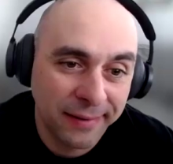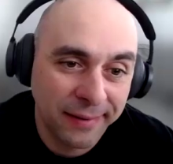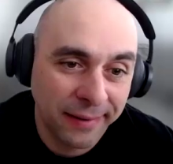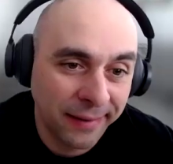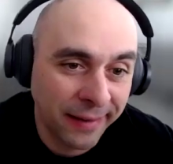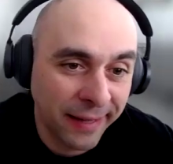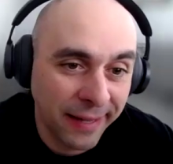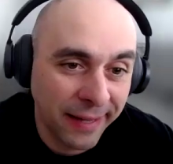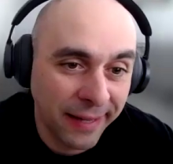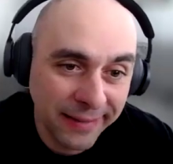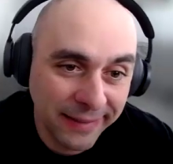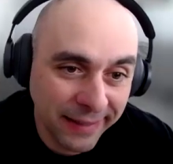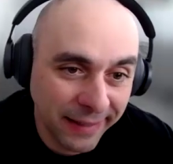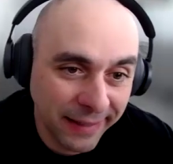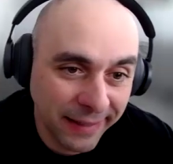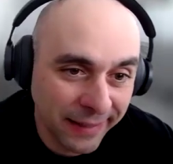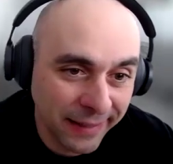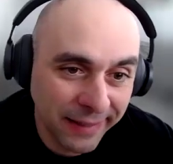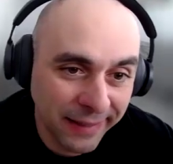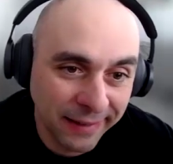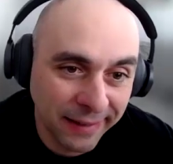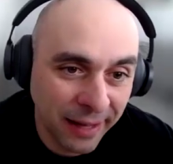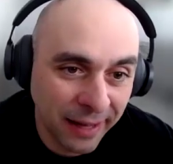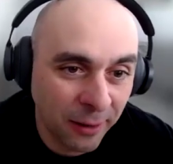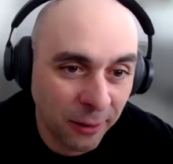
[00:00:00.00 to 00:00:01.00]

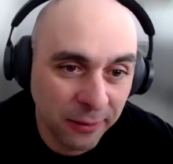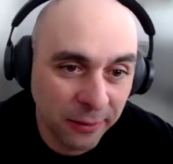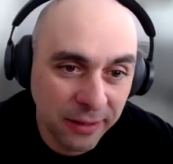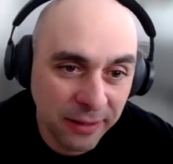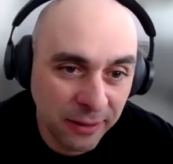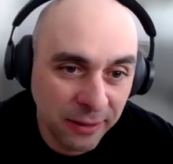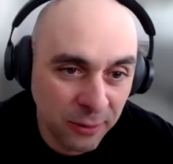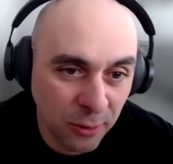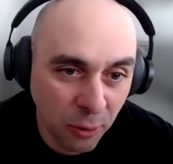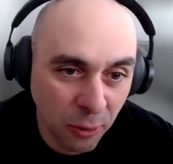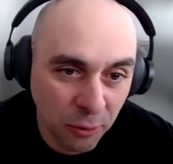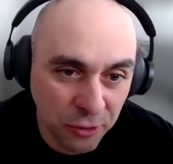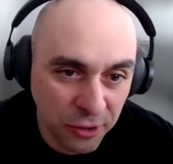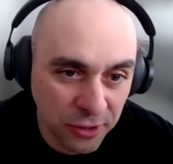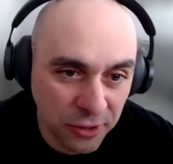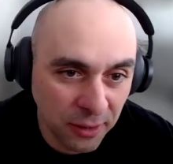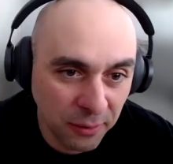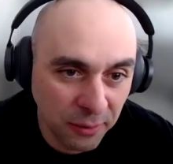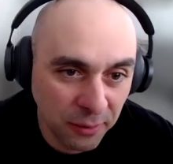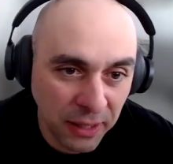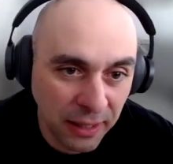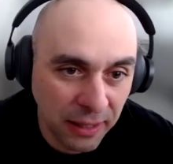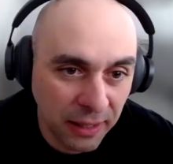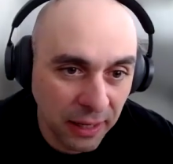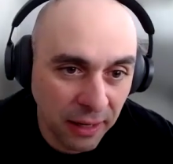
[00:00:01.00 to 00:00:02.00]
LinkedIn, all this social
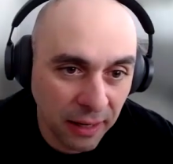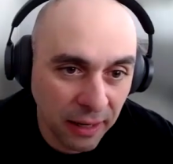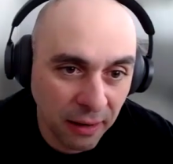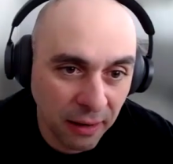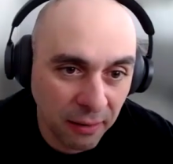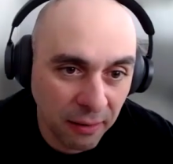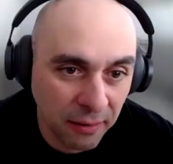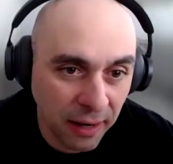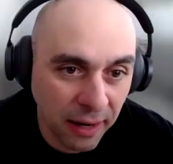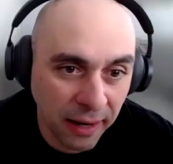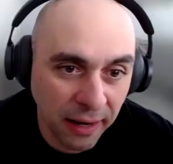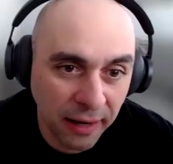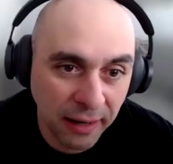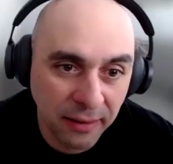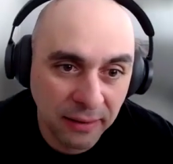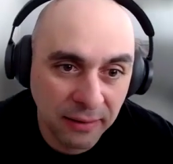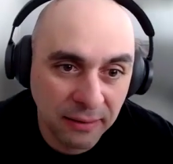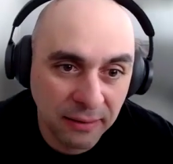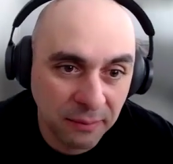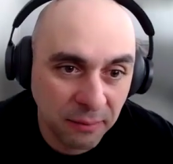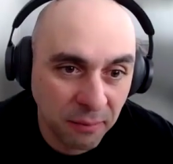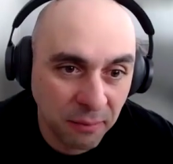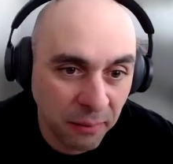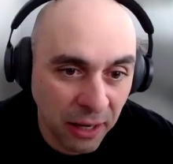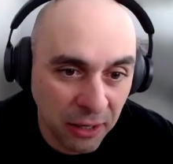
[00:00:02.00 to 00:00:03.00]
media, right?
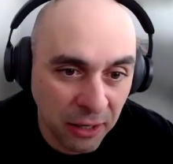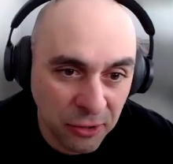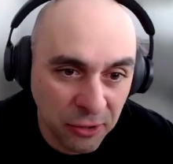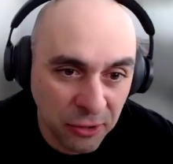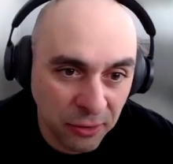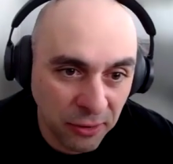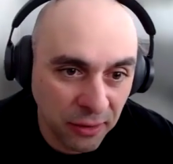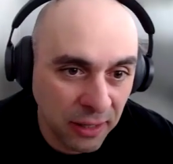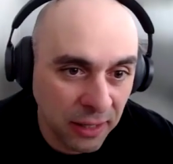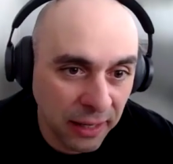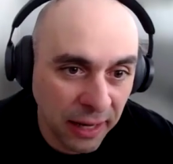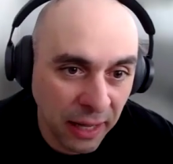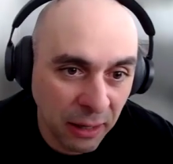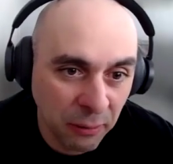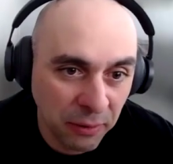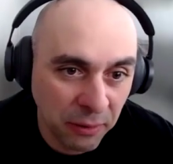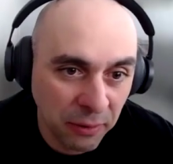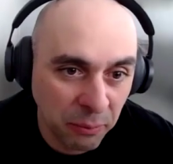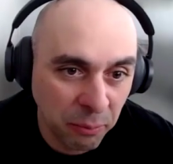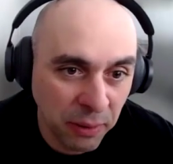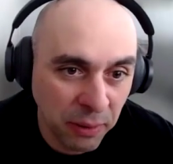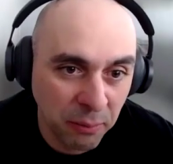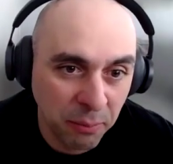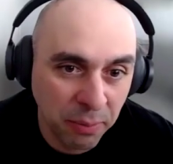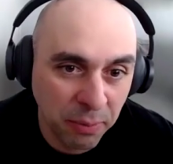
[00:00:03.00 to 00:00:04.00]
Make sure you connect
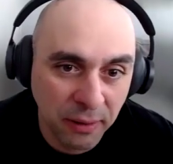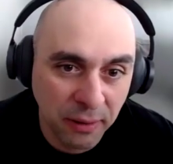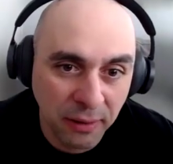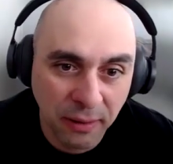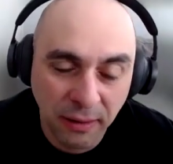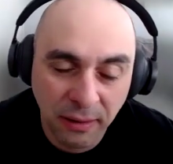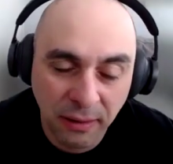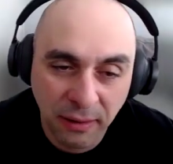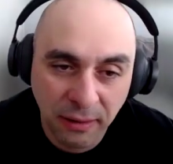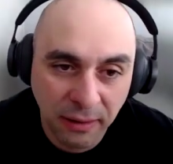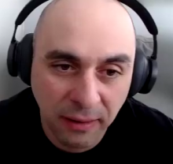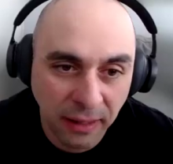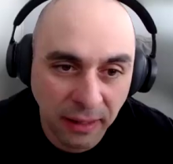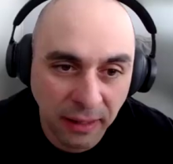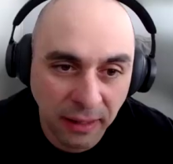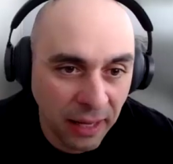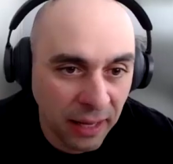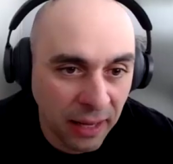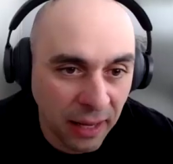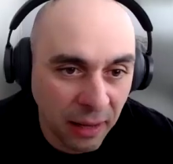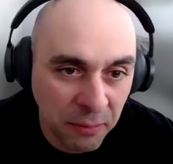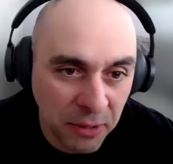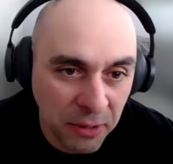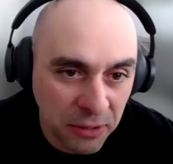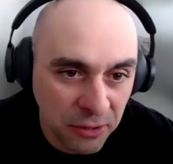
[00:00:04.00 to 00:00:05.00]
with people.
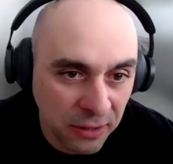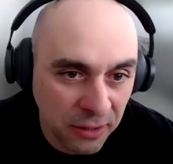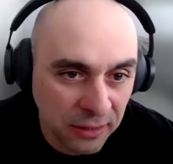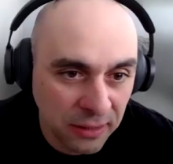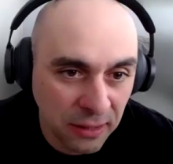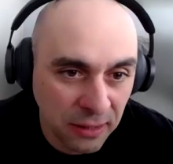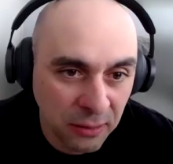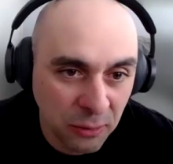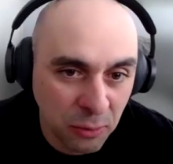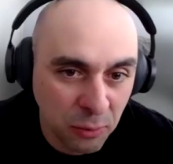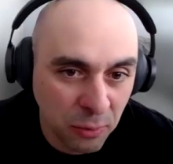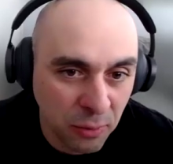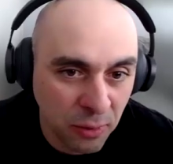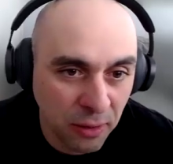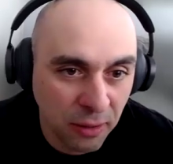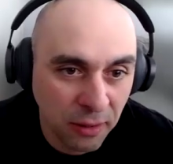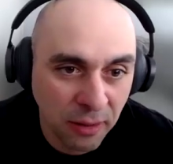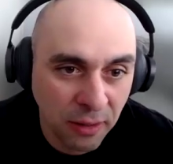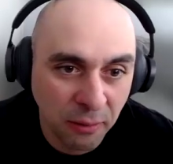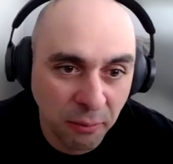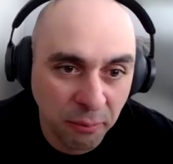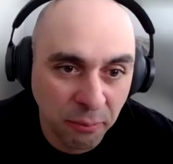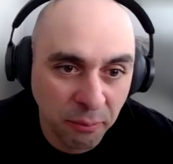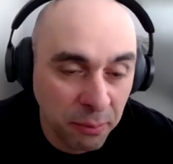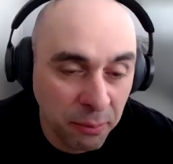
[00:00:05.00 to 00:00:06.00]
Hey, I'm interested to
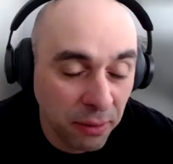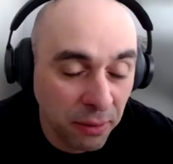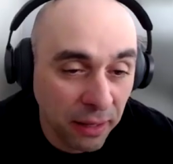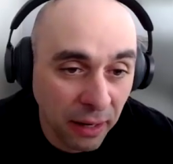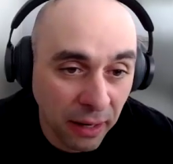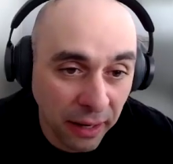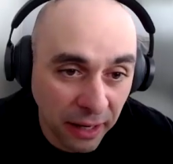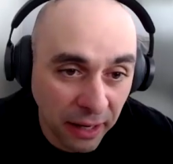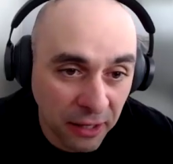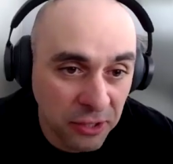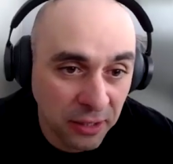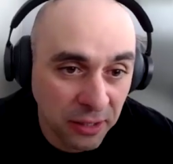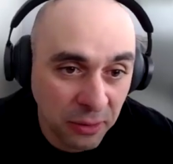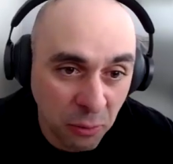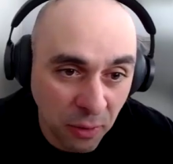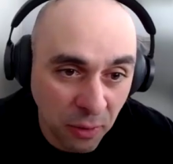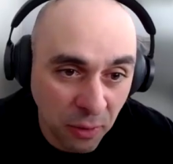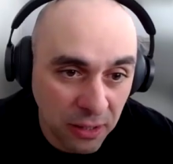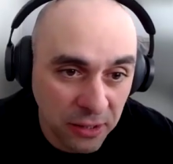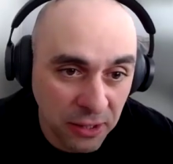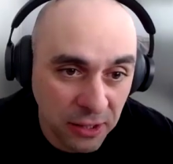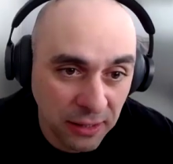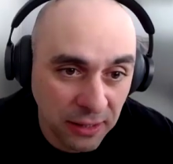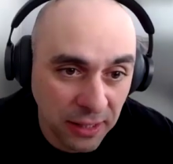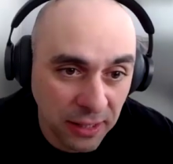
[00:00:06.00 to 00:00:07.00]
work. People are actually
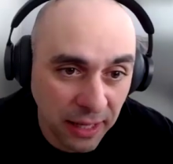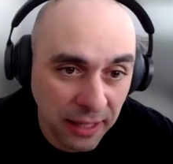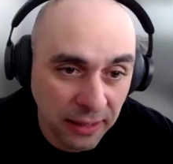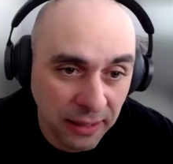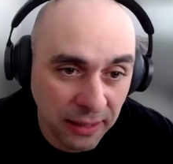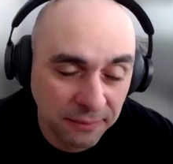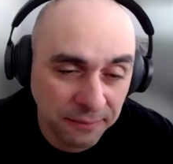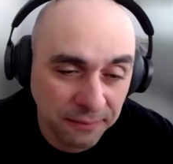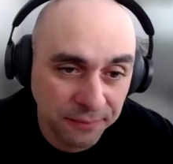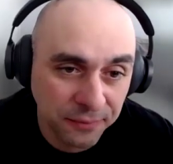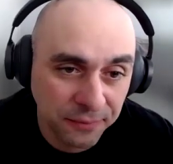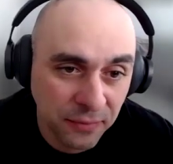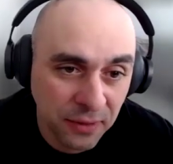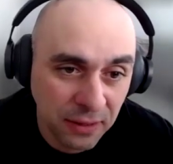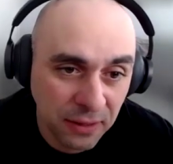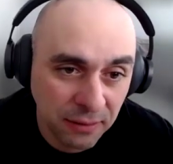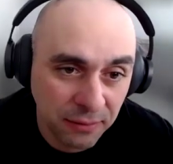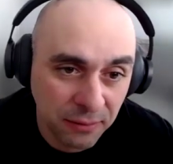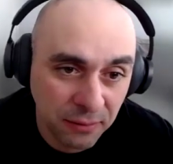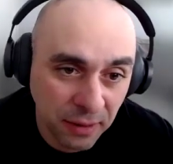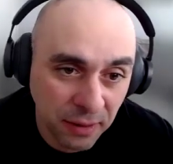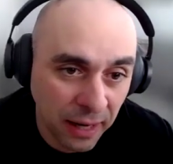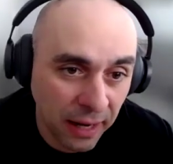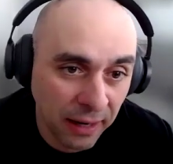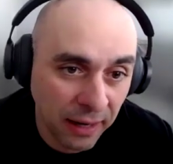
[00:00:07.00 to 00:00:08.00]
watching that,
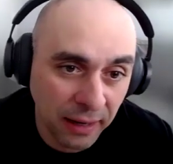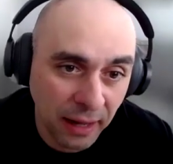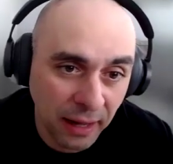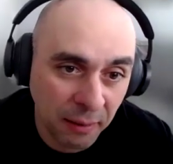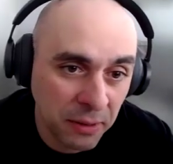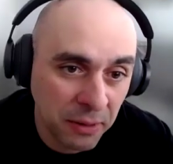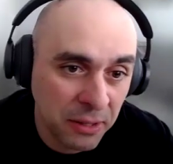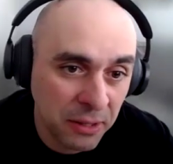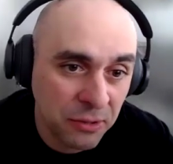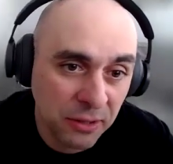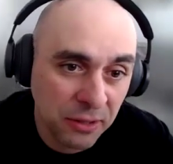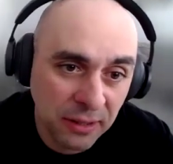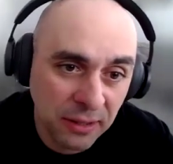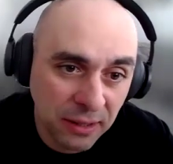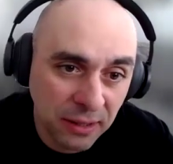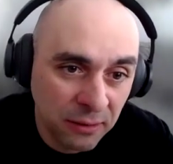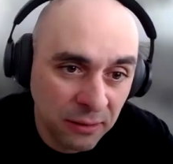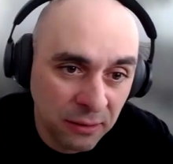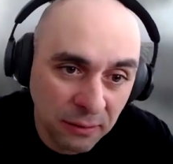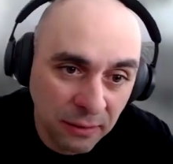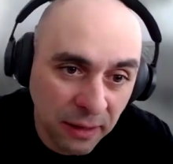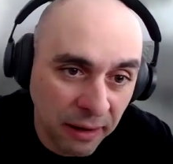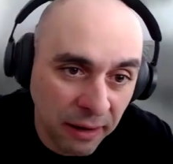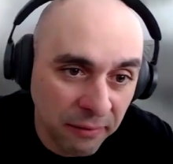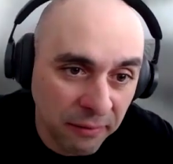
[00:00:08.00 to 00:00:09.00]
right? I'm interested
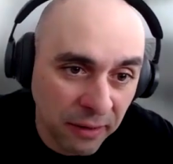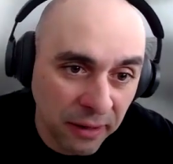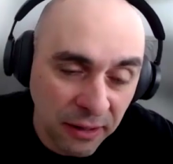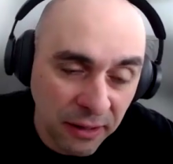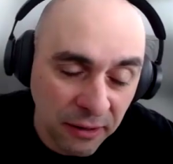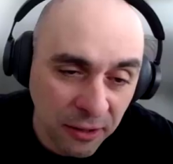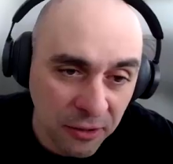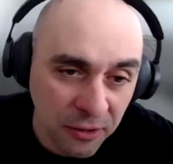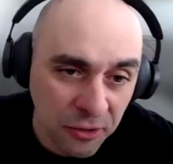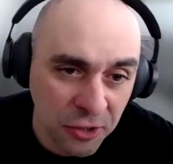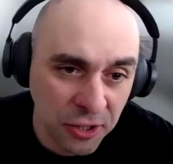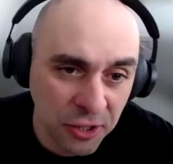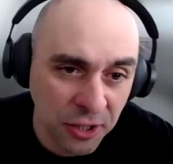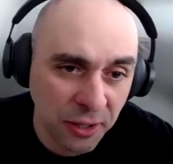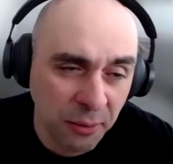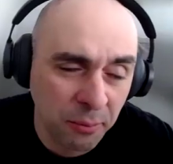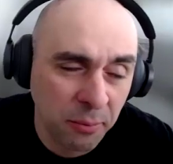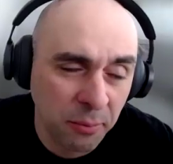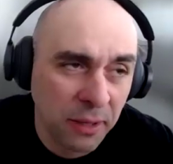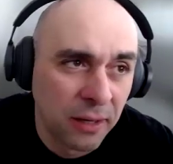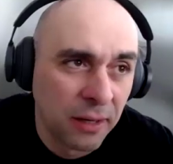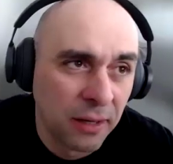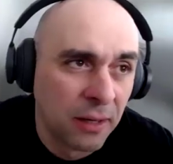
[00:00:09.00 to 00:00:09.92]
to have an internship.